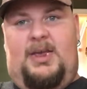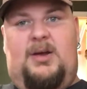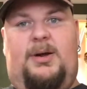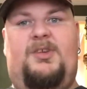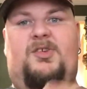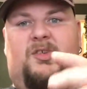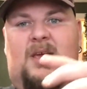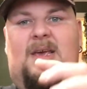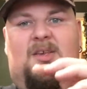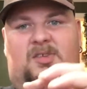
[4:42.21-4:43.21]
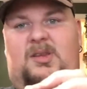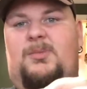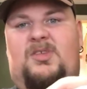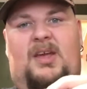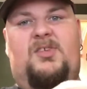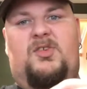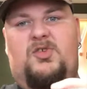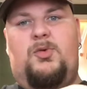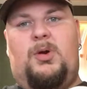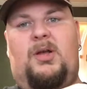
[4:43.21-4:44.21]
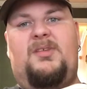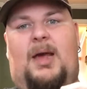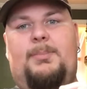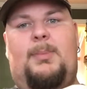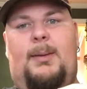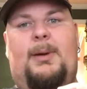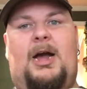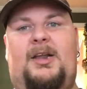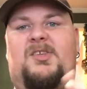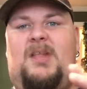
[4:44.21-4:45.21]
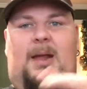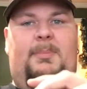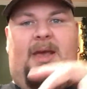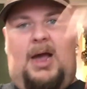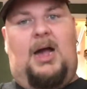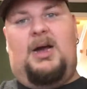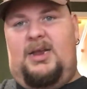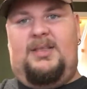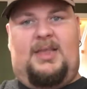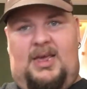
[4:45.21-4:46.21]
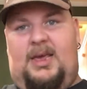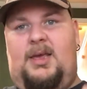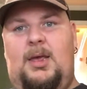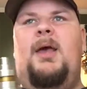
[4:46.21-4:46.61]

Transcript: It just seems nice and short on top of my mod. It's not a big honking thing.